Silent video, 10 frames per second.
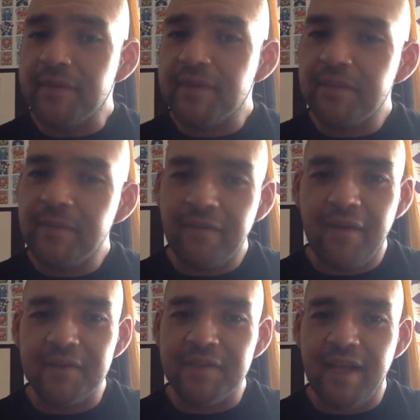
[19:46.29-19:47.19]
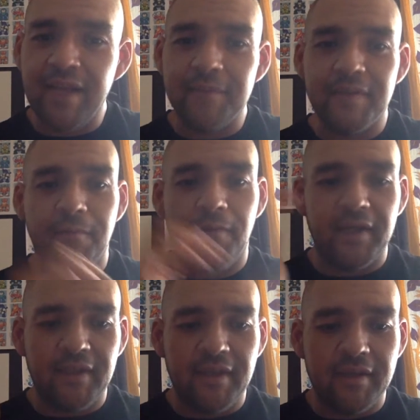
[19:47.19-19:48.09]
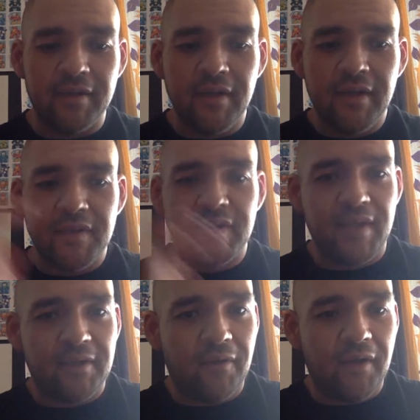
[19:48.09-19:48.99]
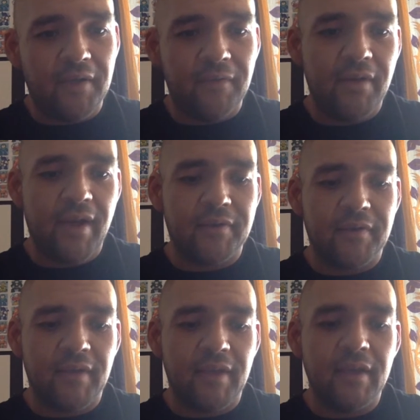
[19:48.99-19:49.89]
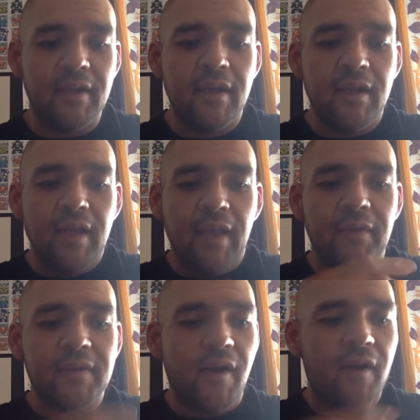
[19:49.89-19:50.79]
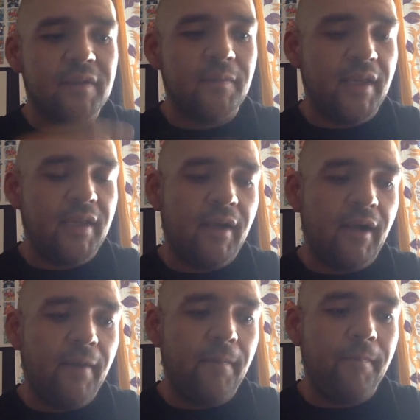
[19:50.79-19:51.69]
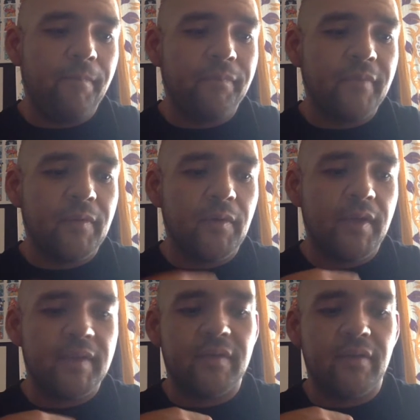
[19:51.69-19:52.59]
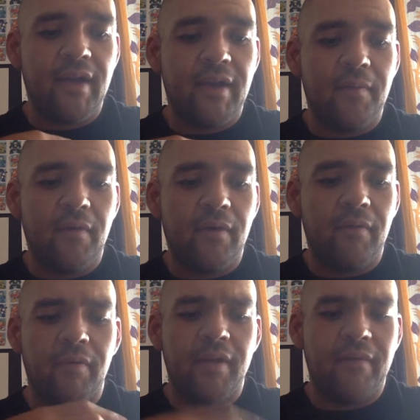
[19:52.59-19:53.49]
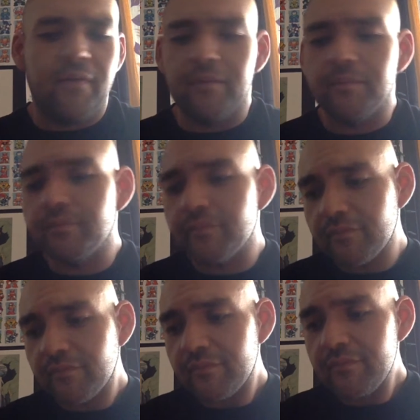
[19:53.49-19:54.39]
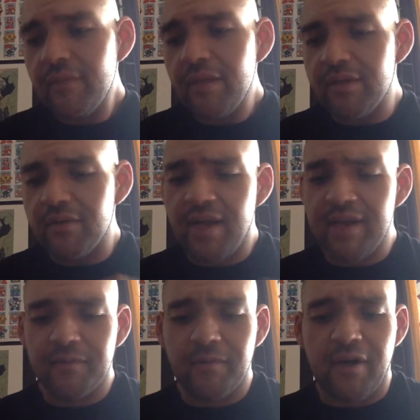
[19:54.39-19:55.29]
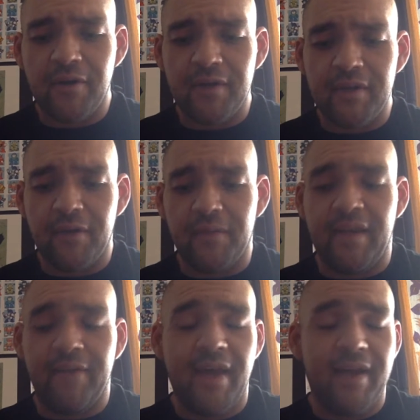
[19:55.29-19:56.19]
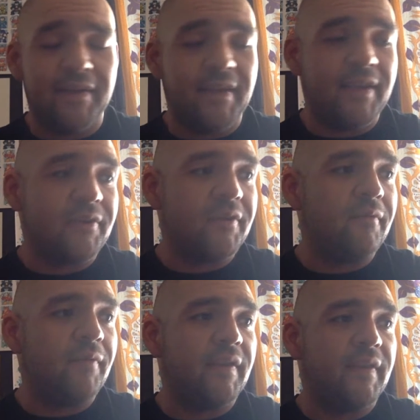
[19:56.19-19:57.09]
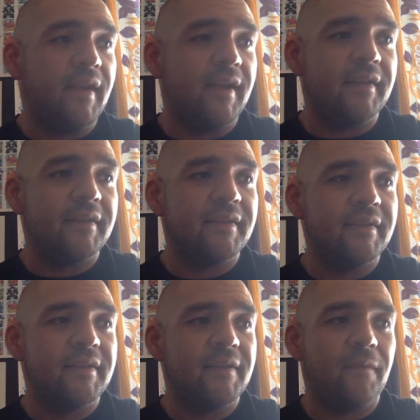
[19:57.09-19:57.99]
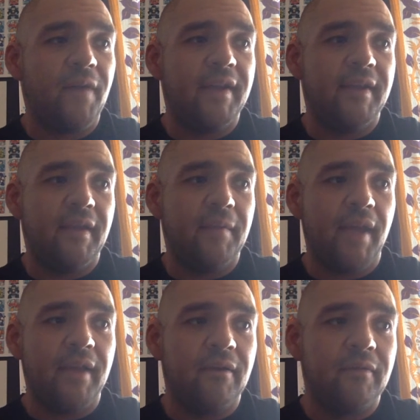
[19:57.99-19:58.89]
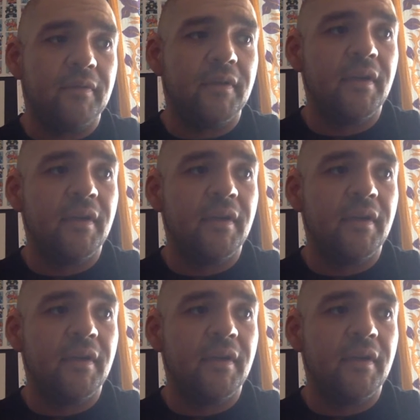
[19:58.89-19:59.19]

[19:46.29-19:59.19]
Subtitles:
took me a long time to finally settle on. If you talk to me through Instagram or whatever, you guys would already know that I've had an issue with defining my own